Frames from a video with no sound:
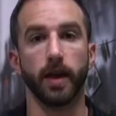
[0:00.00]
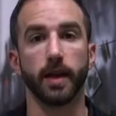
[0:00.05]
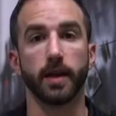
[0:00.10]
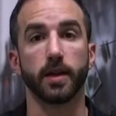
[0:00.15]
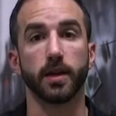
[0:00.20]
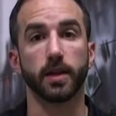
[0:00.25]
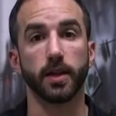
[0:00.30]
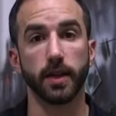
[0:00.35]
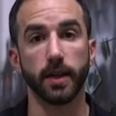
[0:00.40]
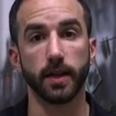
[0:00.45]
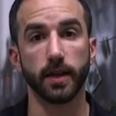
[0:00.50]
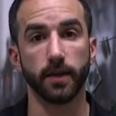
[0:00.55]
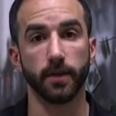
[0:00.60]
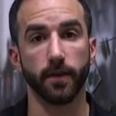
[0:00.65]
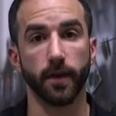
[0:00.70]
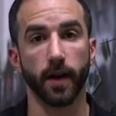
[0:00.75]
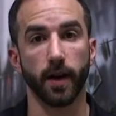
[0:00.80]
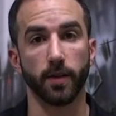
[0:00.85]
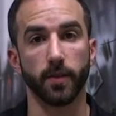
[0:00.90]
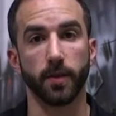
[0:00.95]
A clean
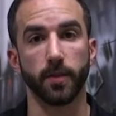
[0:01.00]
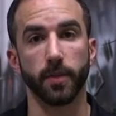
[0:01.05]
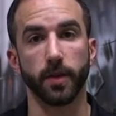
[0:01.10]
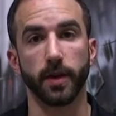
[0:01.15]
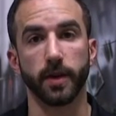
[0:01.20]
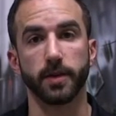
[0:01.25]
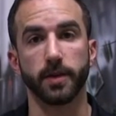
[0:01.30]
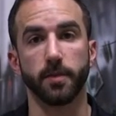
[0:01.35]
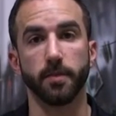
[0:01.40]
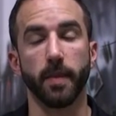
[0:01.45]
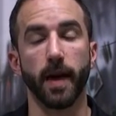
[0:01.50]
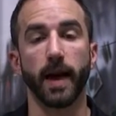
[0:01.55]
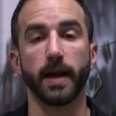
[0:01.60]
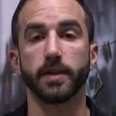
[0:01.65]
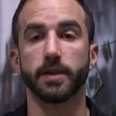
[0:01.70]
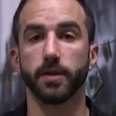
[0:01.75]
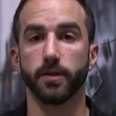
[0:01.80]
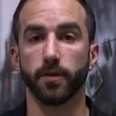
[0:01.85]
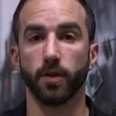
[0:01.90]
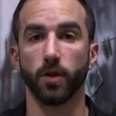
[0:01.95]
environment plays a
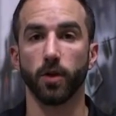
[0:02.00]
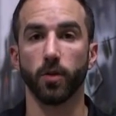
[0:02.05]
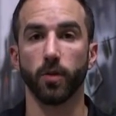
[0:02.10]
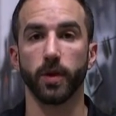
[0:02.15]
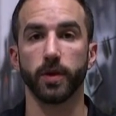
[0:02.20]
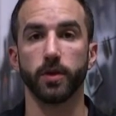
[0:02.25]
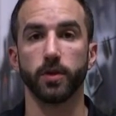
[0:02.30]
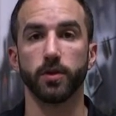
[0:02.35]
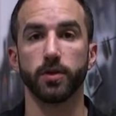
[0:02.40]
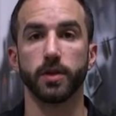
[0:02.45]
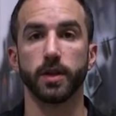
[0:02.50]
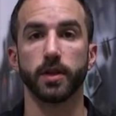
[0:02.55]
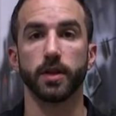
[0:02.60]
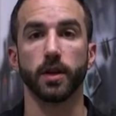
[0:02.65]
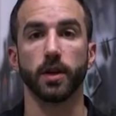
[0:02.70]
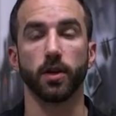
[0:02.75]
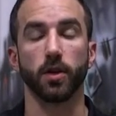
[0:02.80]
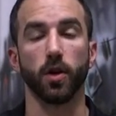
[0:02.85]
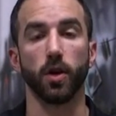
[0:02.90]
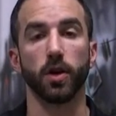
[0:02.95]
massive role when using
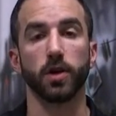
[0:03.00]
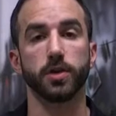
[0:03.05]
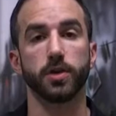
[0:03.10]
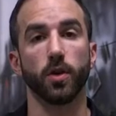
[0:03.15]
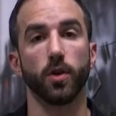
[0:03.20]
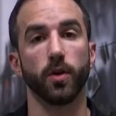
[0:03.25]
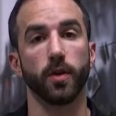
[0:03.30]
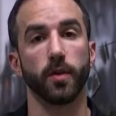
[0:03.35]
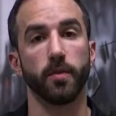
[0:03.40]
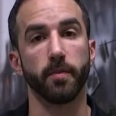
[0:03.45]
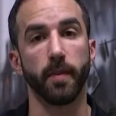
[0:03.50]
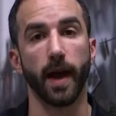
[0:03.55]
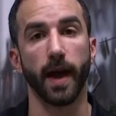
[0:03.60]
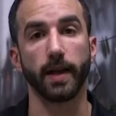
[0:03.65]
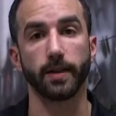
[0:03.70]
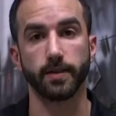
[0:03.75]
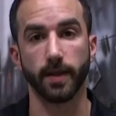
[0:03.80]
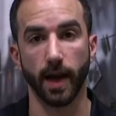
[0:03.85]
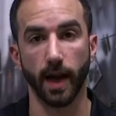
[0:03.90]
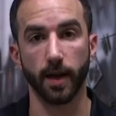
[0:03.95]
the gloss or the
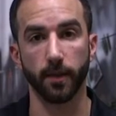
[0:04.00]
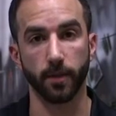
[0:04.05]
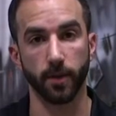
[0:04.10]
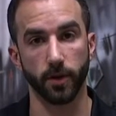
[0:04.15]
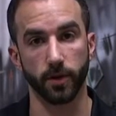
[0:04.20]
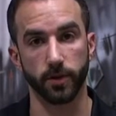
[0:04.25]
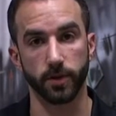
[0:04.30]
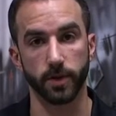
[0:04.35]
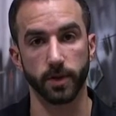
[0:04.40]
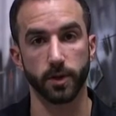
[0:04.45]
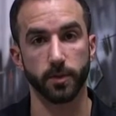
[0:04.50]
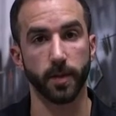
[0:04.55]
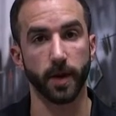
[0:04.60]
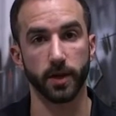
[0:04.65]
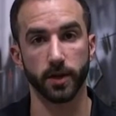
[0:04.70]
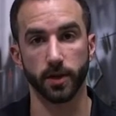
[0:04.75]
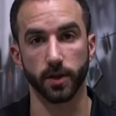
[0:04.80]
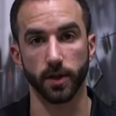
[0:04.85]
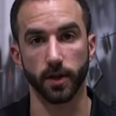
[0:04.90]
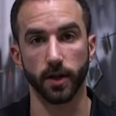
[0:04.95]
matte top coats
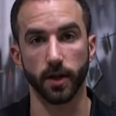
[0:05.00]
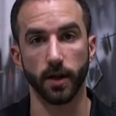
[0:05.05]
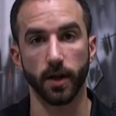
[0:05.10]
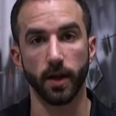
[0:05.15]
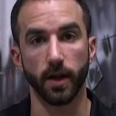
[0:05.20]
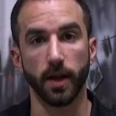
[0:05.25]
especially.